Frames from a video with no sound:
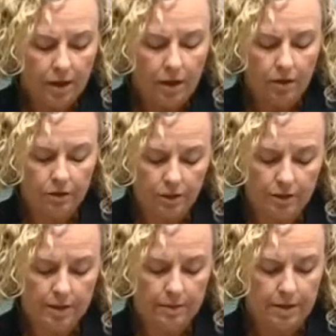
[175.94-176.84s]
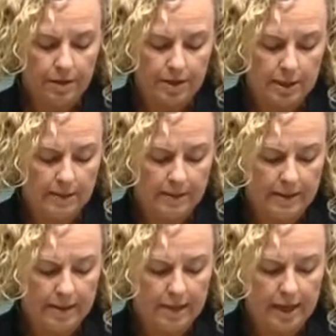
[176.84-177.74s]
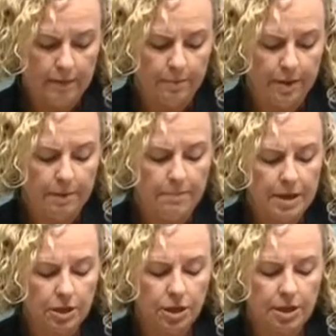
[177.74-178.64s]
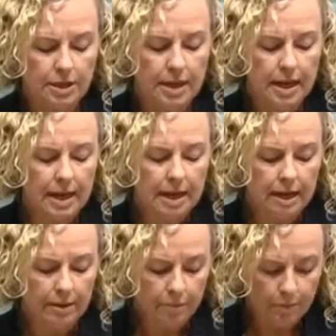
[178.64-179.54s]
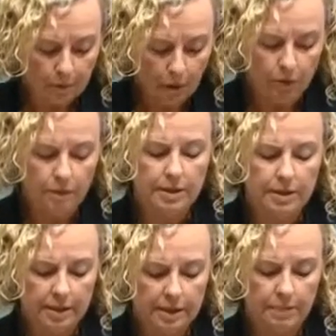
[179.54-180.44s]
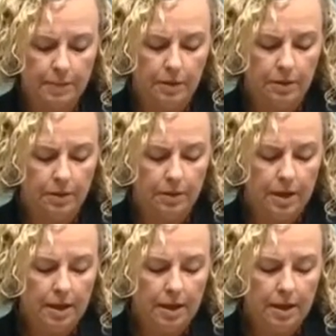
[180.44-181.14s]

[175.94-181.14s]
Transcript: I'll go to some of those expenses later, but the measures proposed in this bill